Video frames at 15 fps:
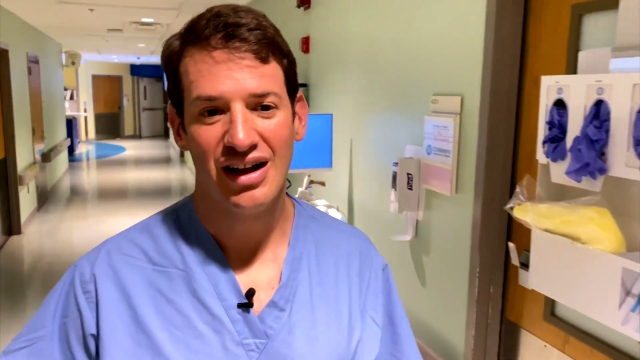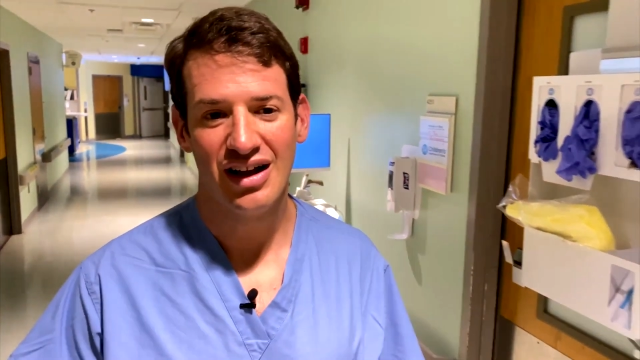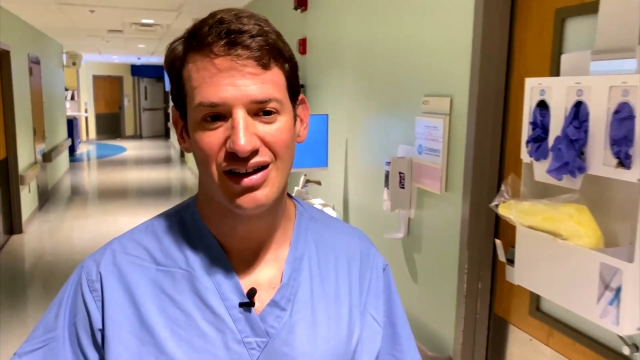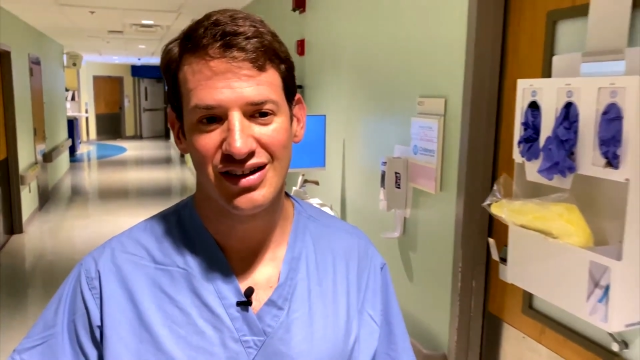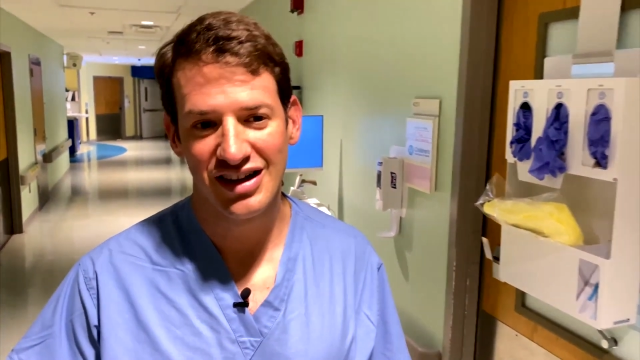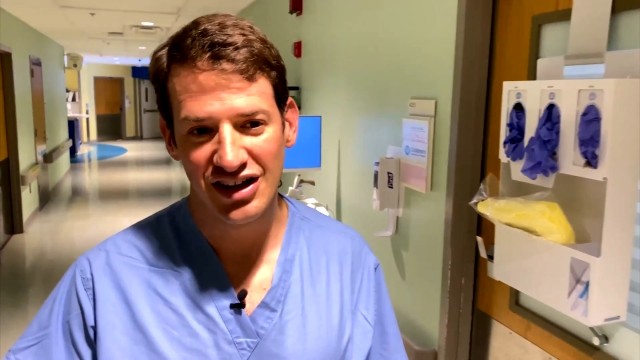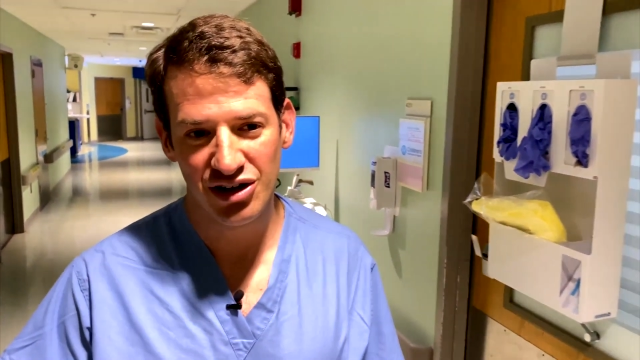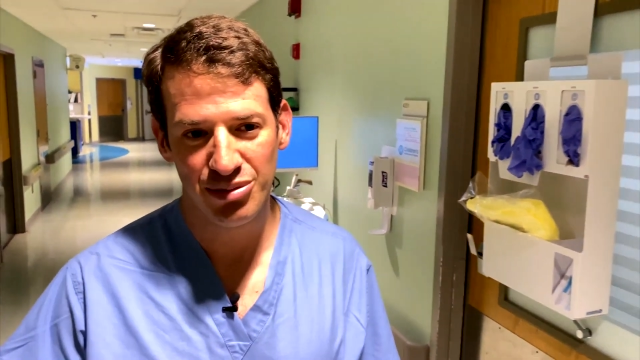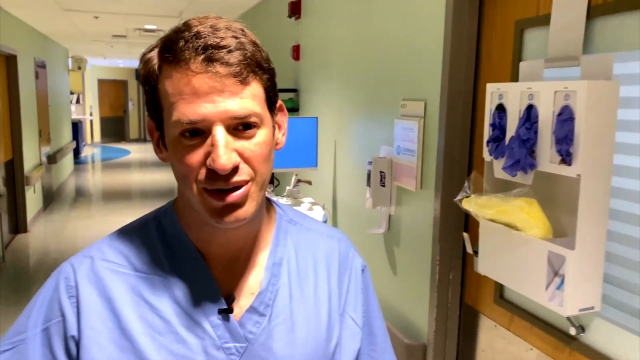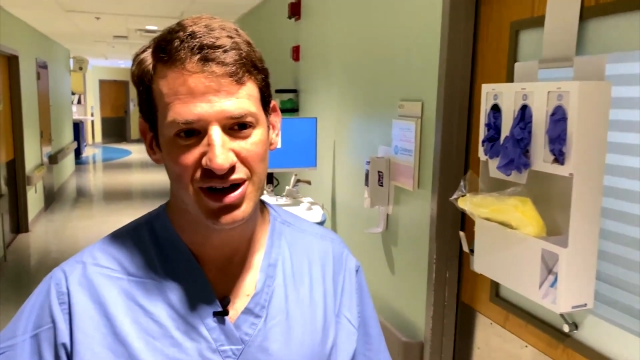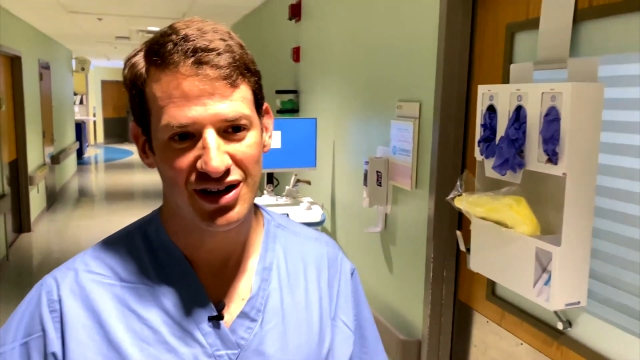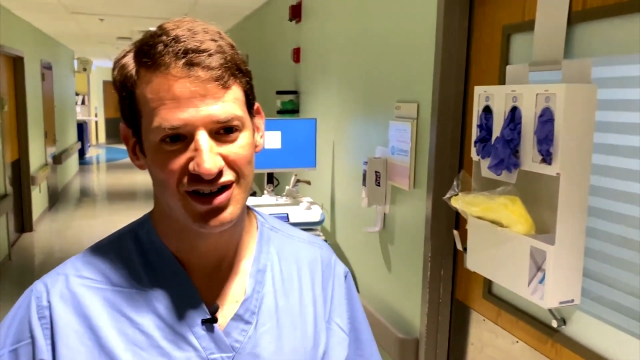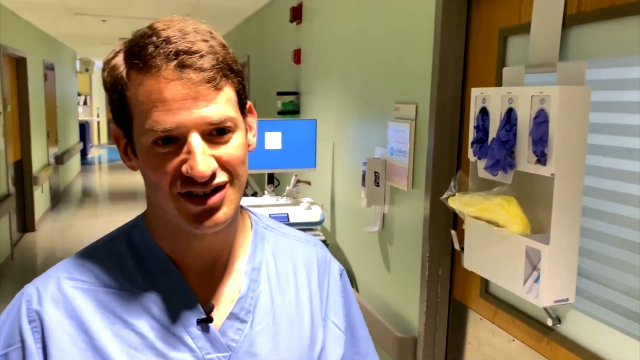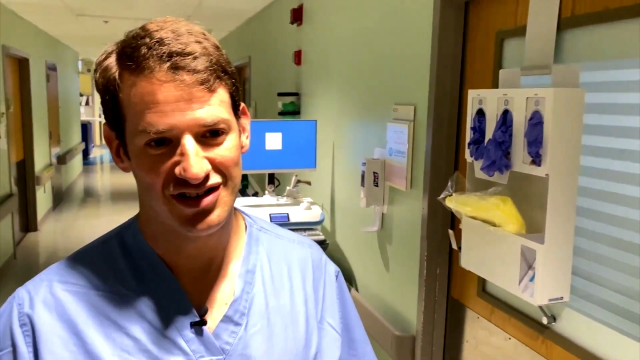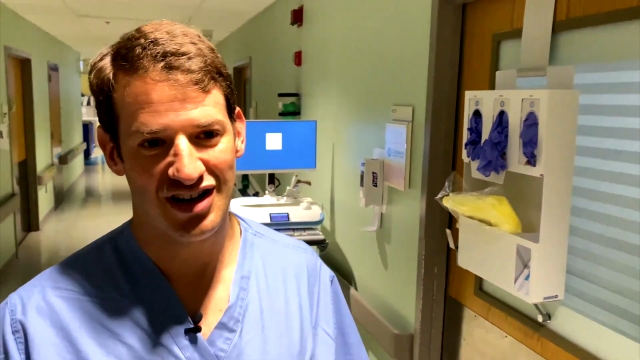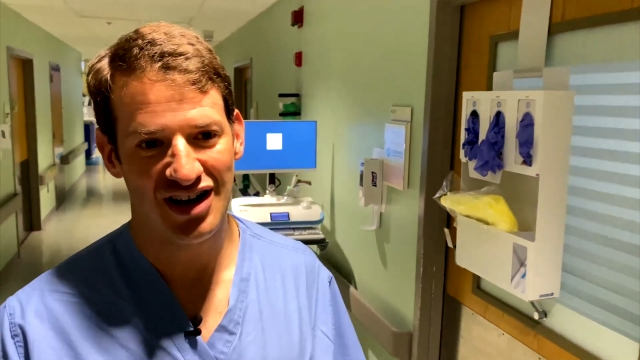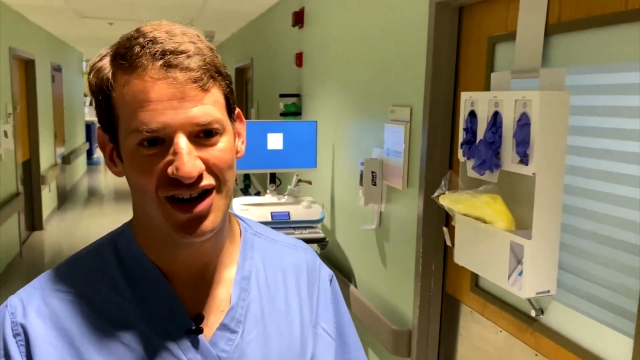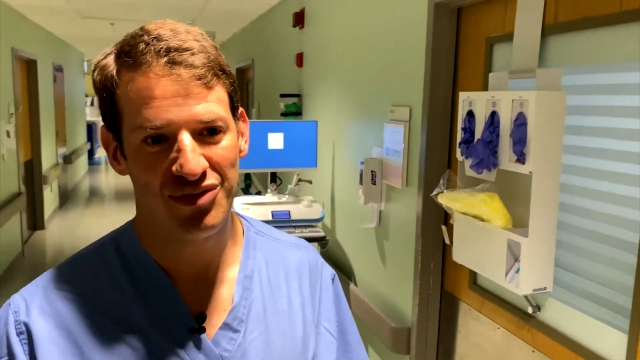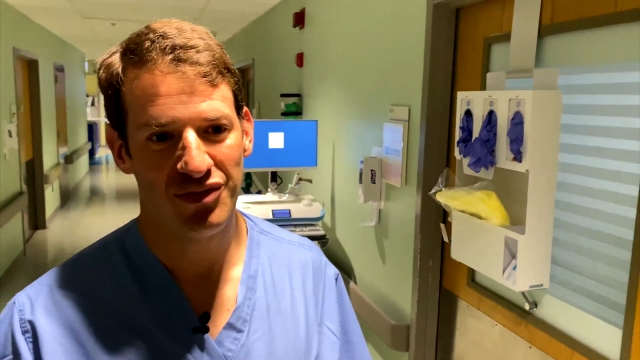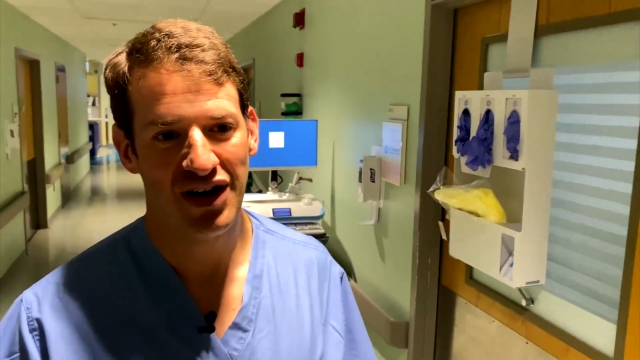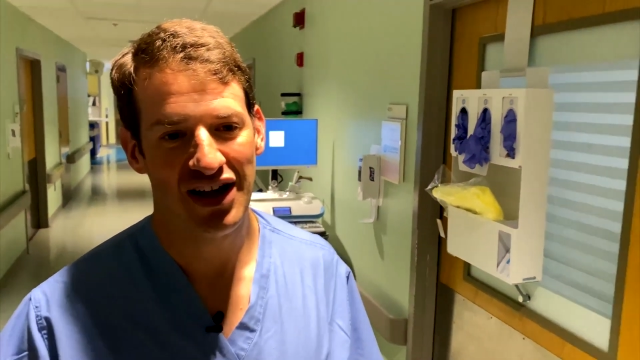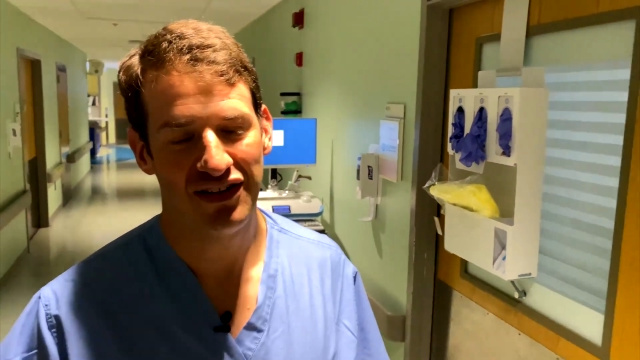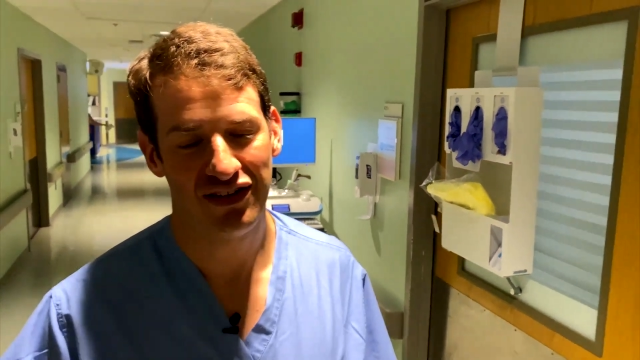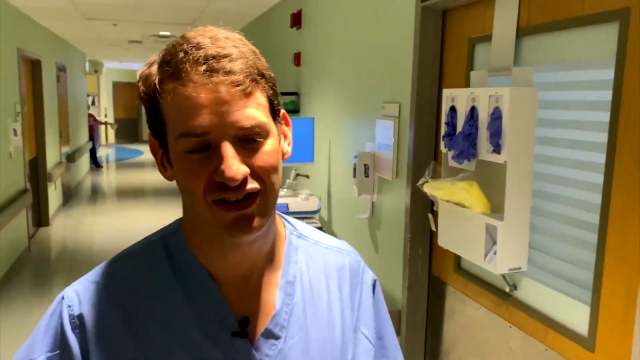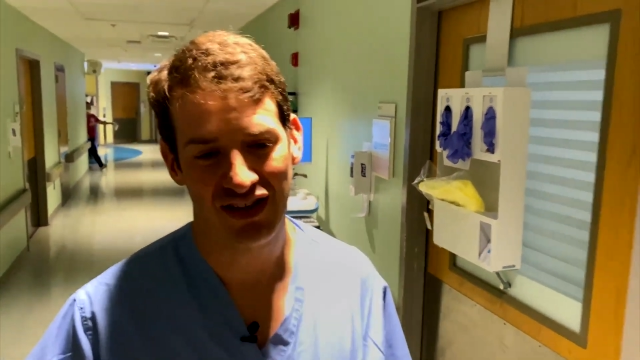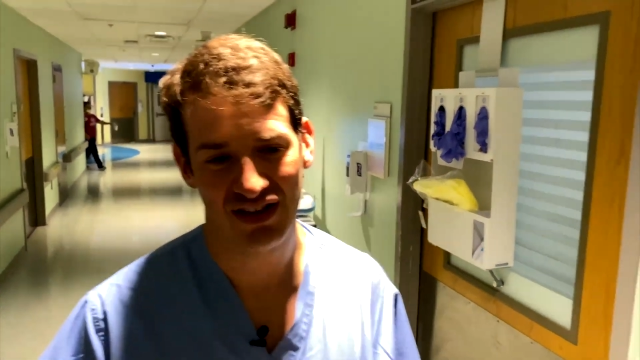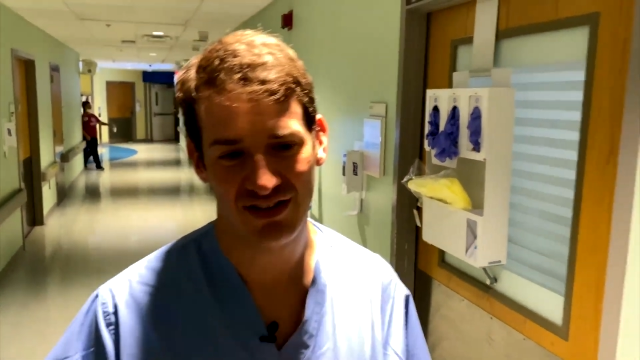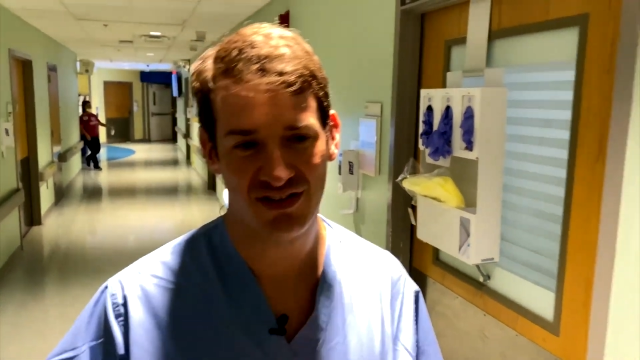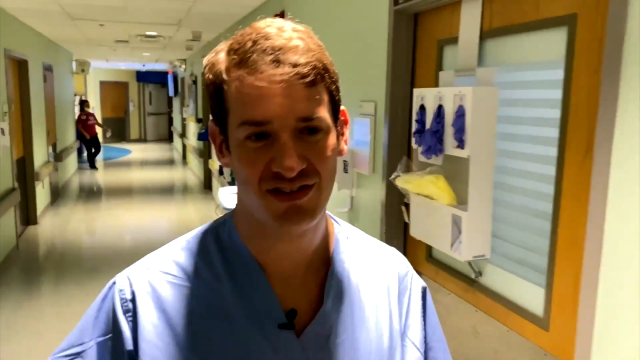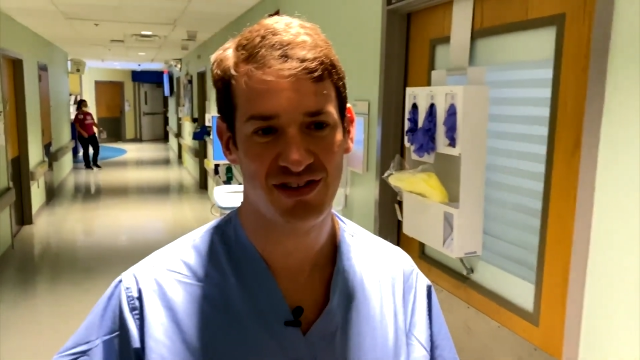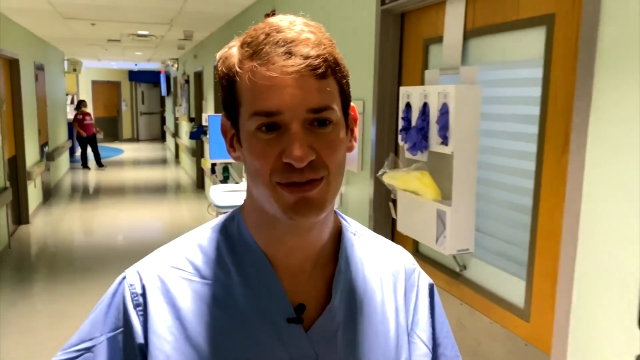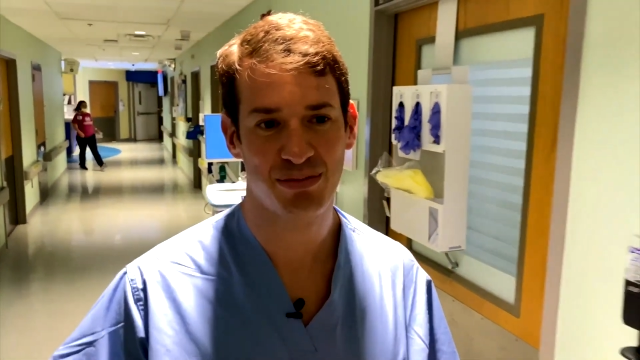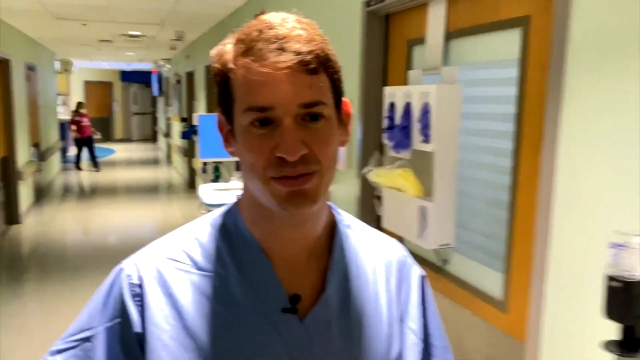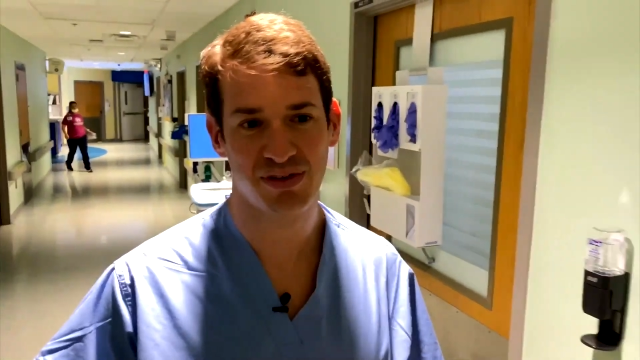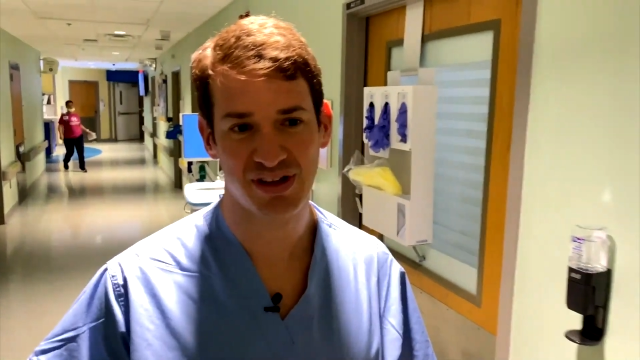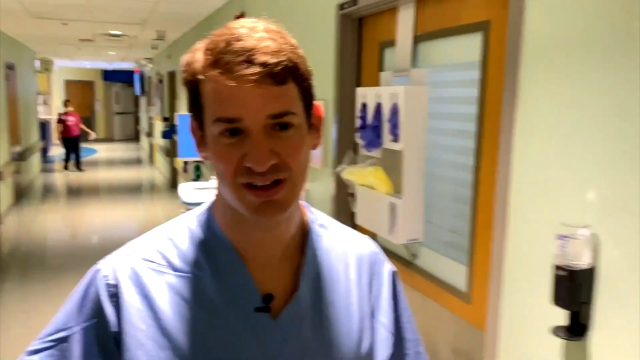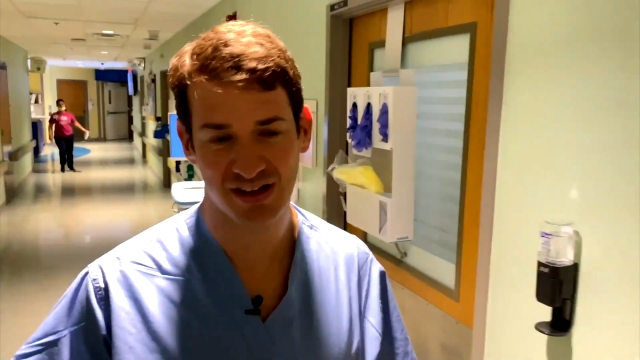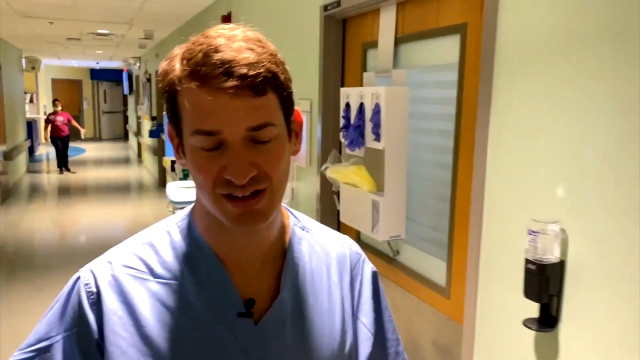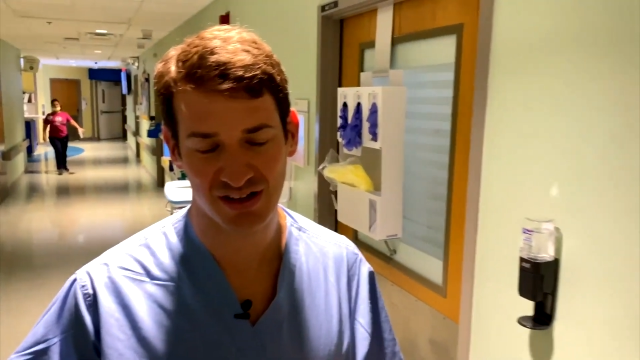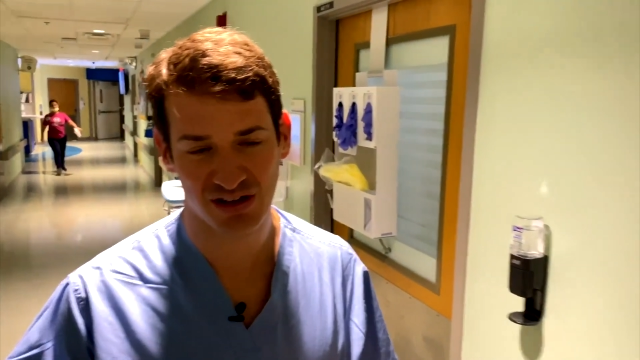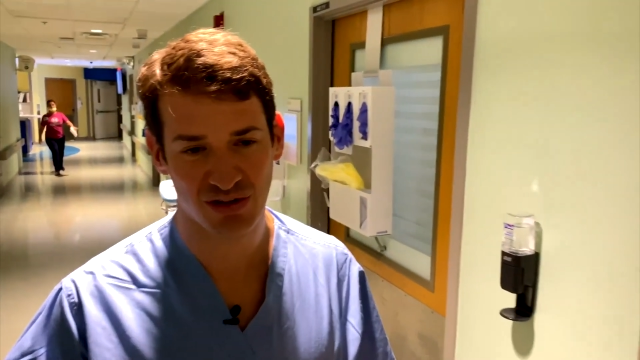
a little bit at a time rather than simply